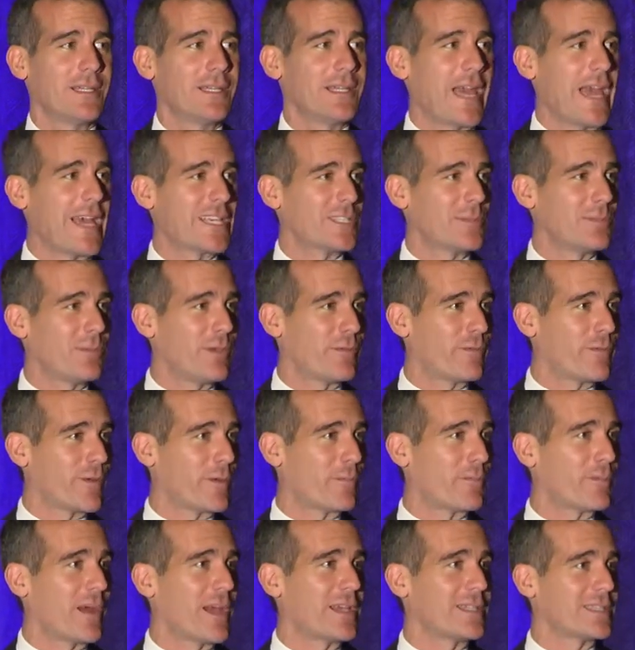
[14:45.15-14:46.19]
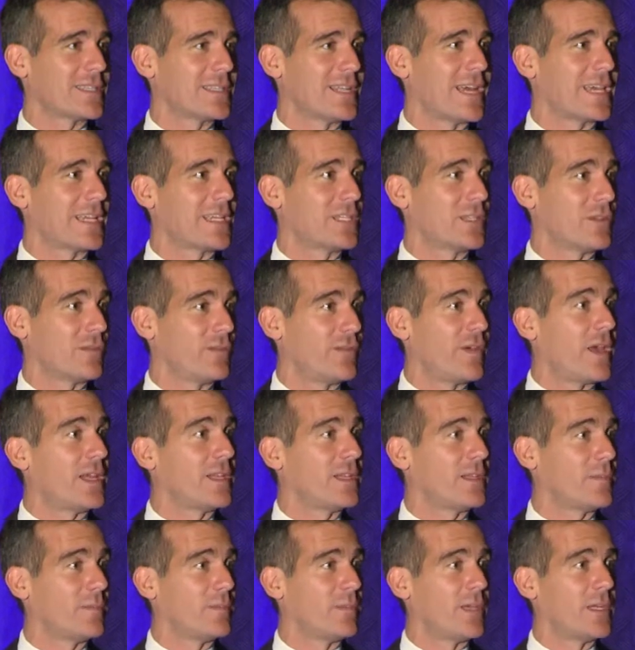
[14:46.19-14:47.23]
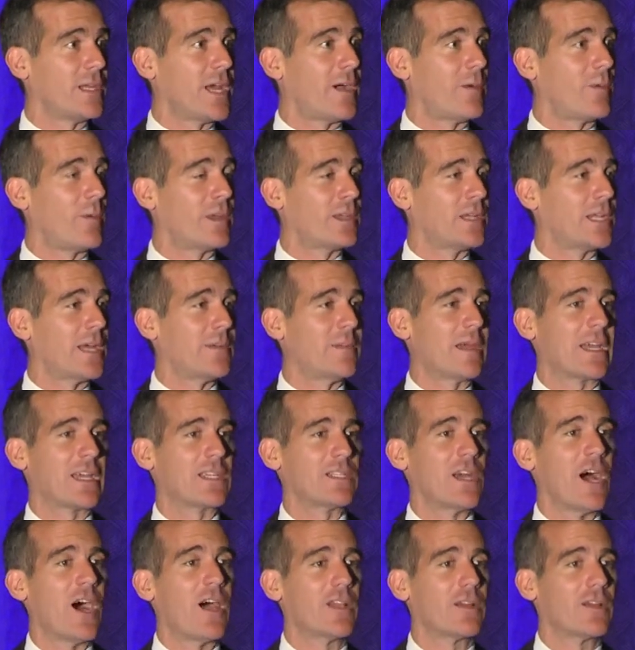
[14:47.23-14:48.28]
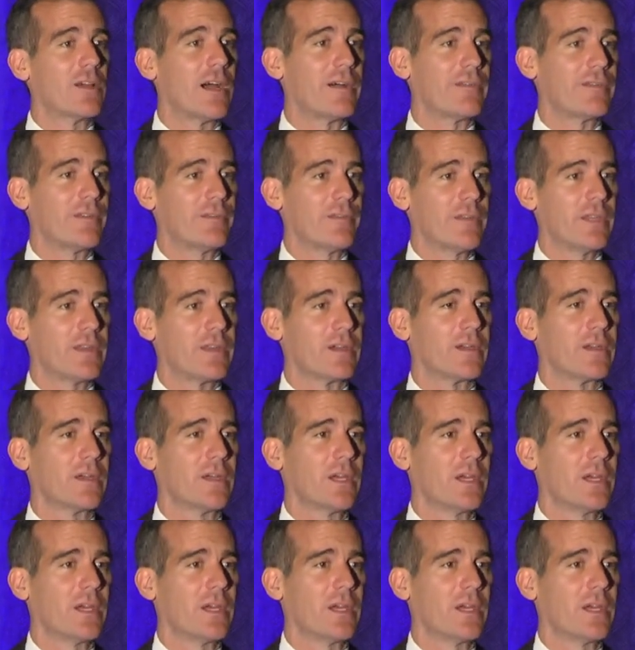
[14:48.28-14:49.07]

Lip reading: Has to be for a price that I can defend, but not one that I make $1 off of either.